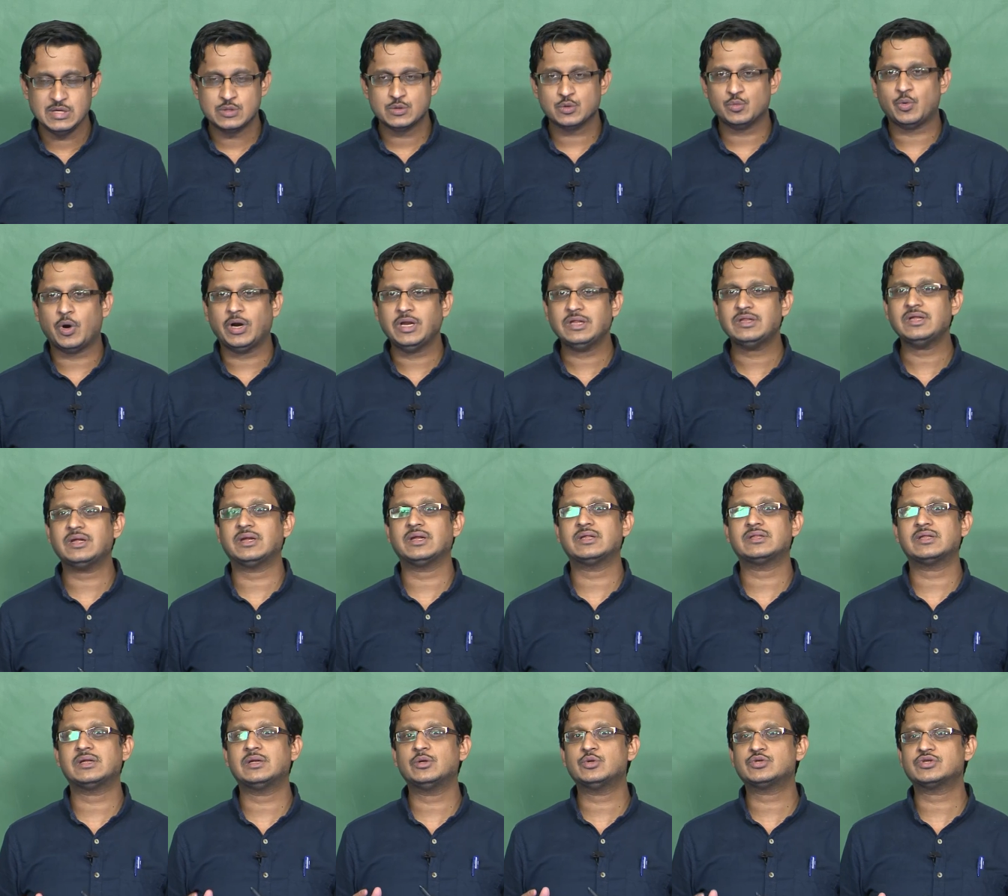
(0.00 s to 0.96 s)
So, what is the
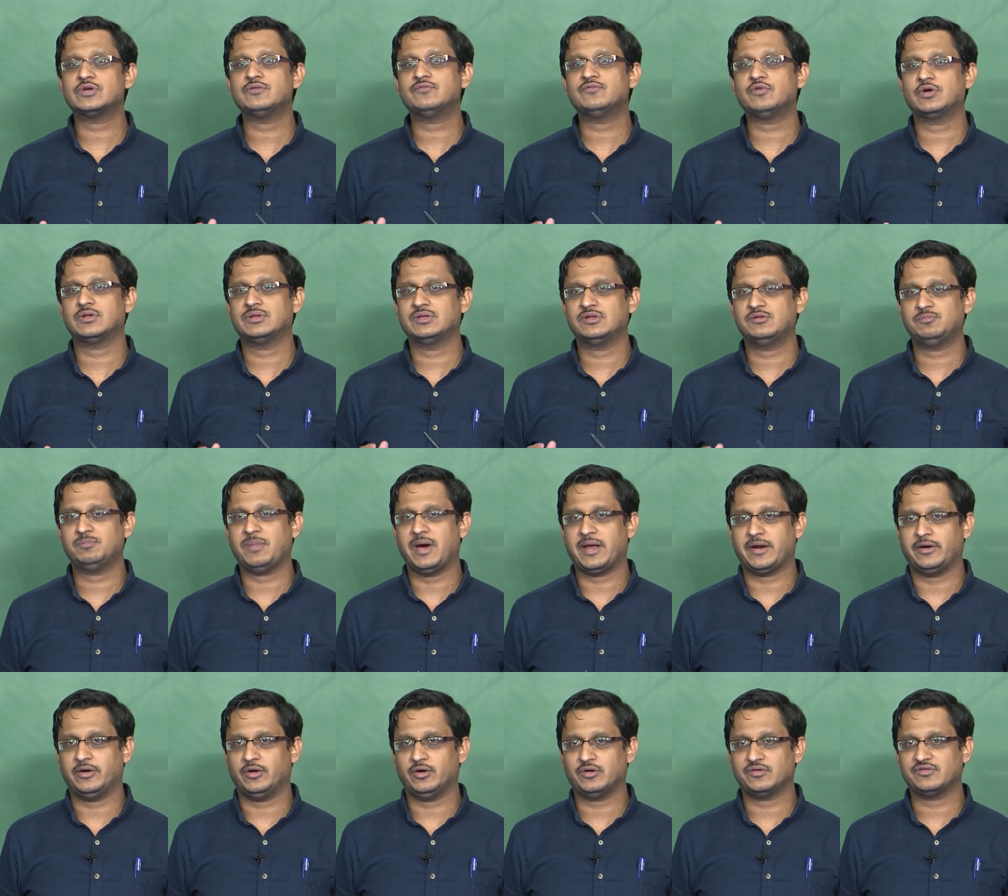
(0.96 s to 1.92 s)
resolution for this
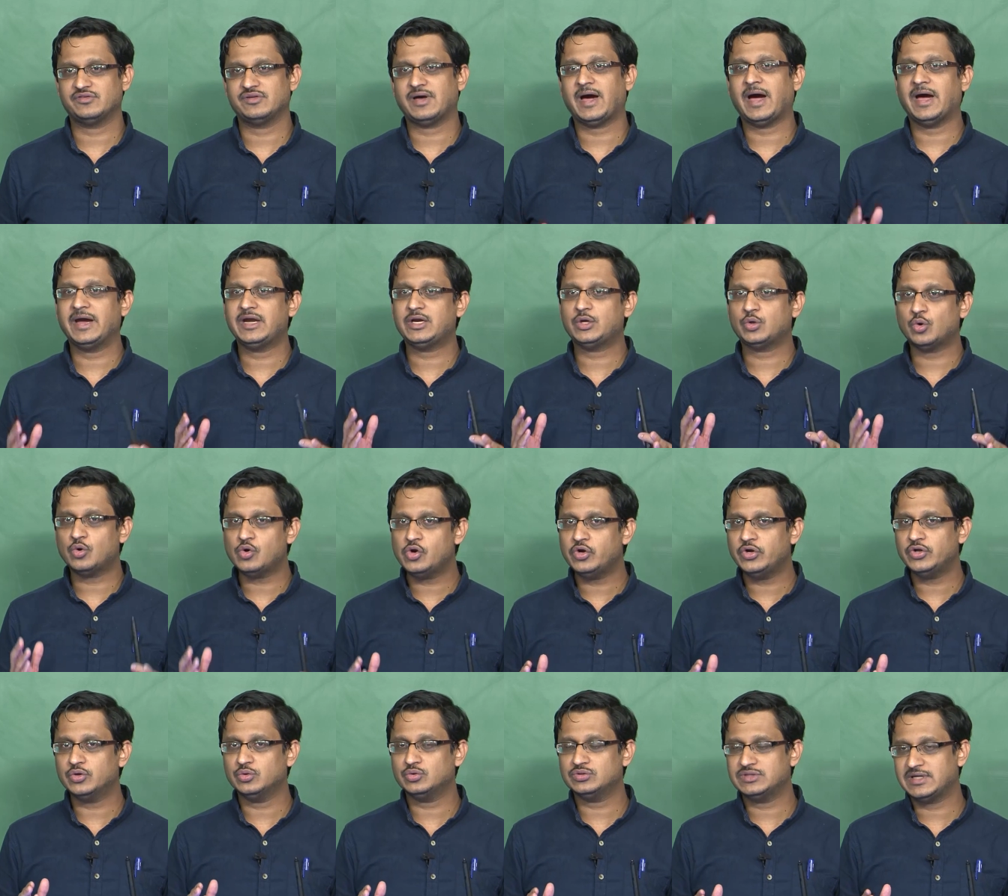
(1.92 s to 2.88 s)
paradox? I
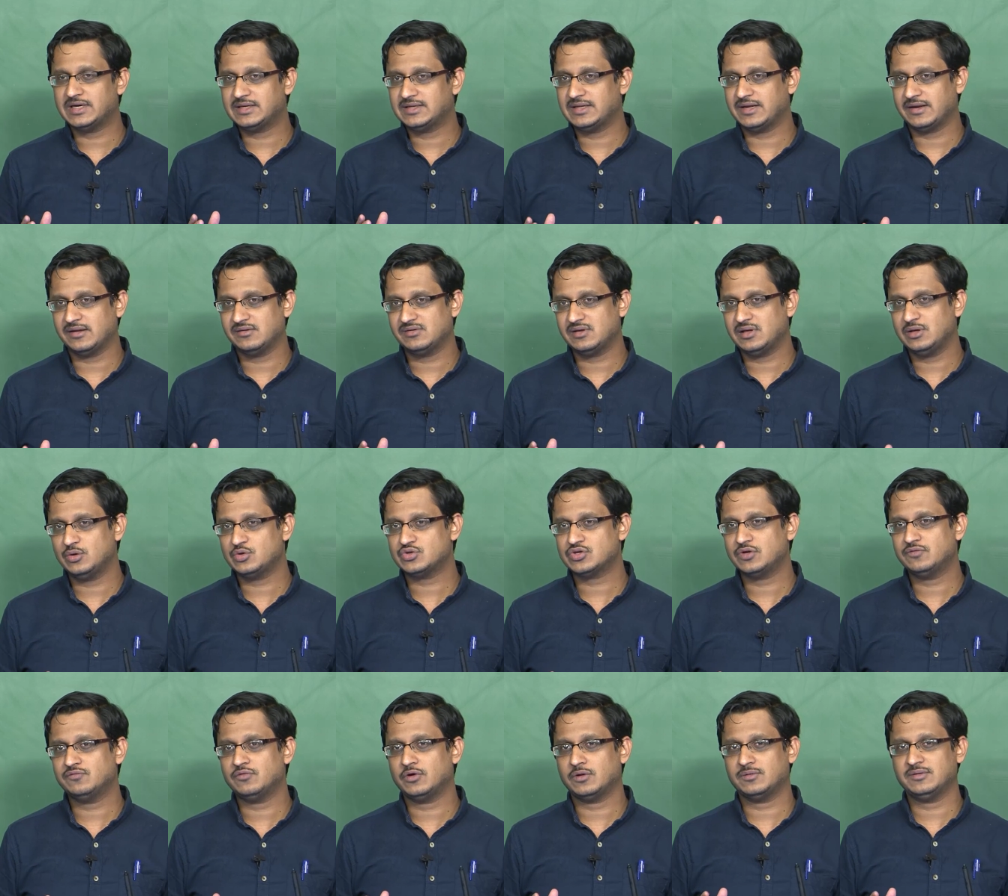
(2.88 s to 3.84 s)
told you that the
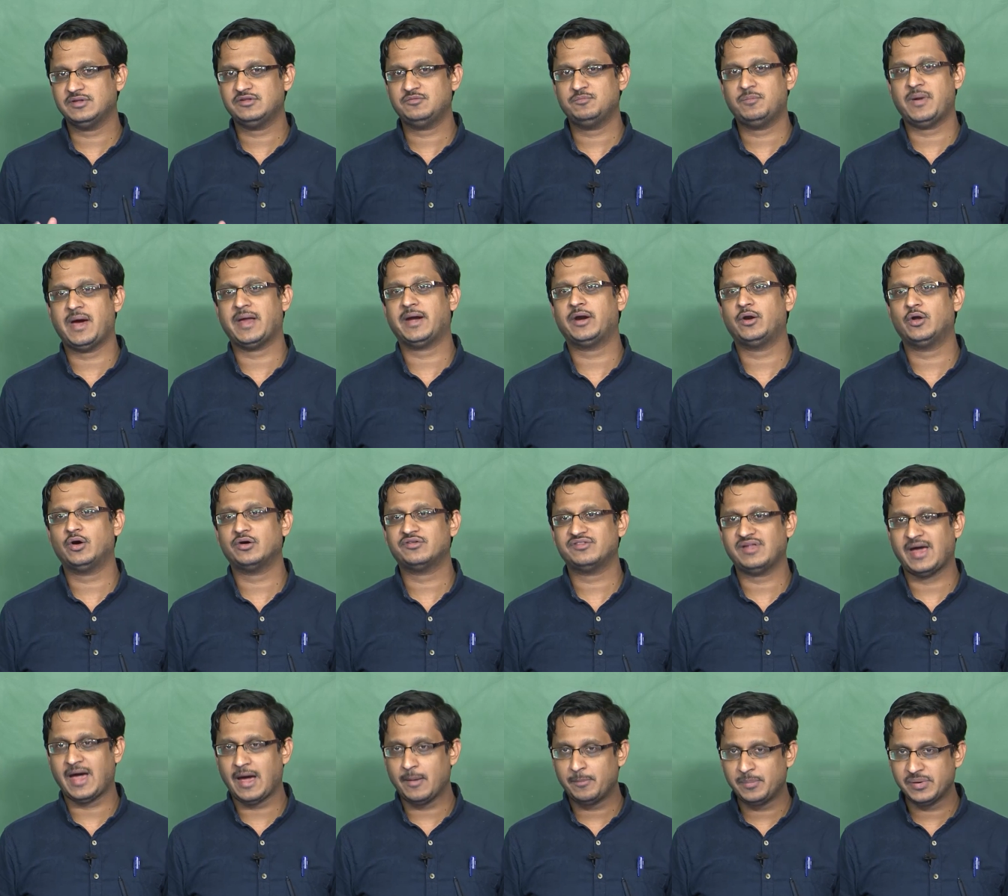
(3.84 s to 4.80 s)
resolution for this paradox
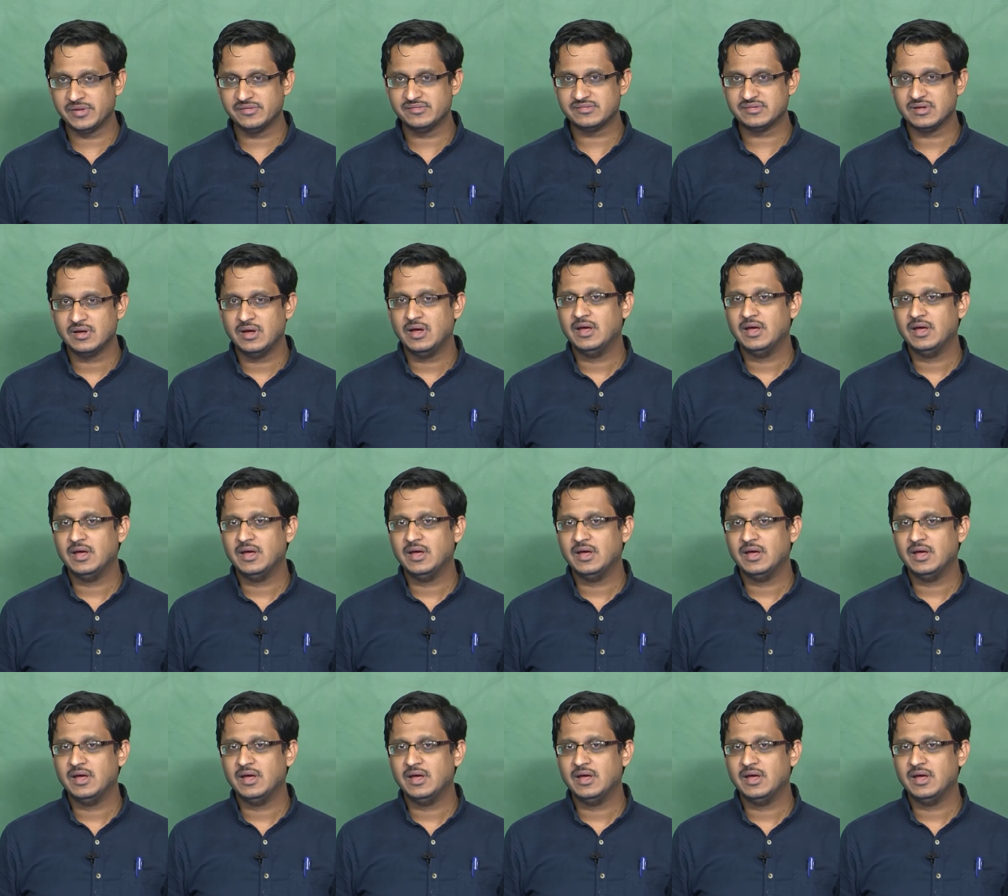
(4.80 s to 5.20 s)
happens